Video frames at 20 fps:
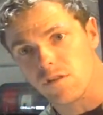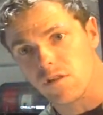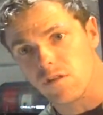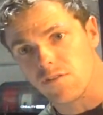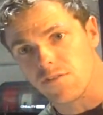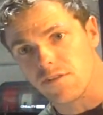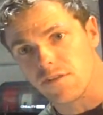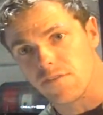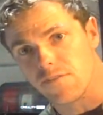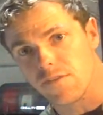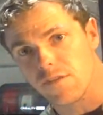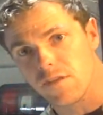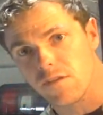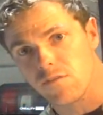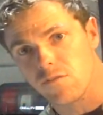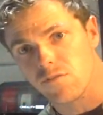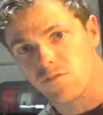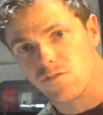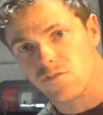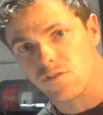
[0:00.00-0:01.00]
on TV,
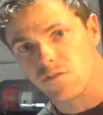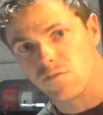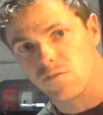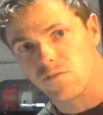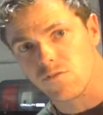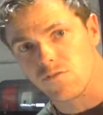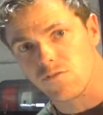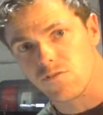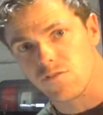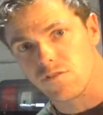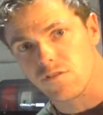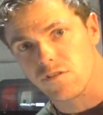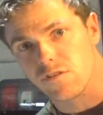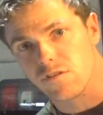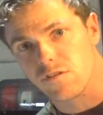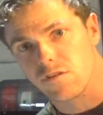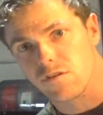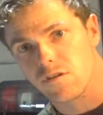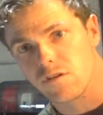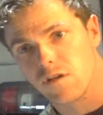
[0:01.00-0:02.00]
which was.
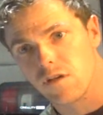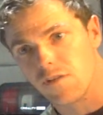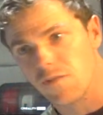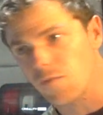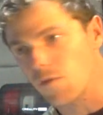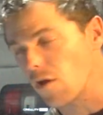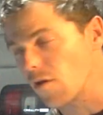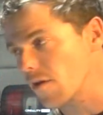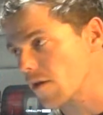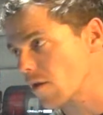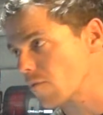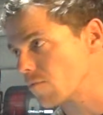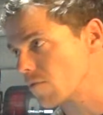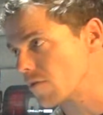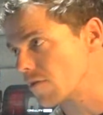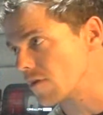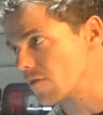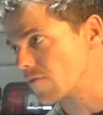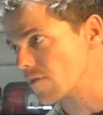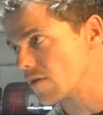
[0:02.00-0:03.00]
I think we own a couple of
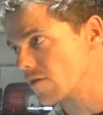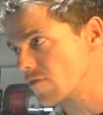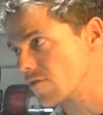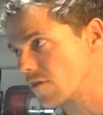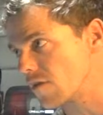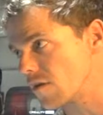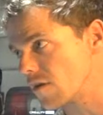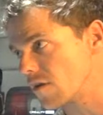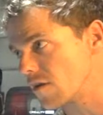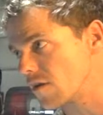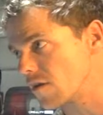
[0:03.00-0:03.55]
DVDs on it.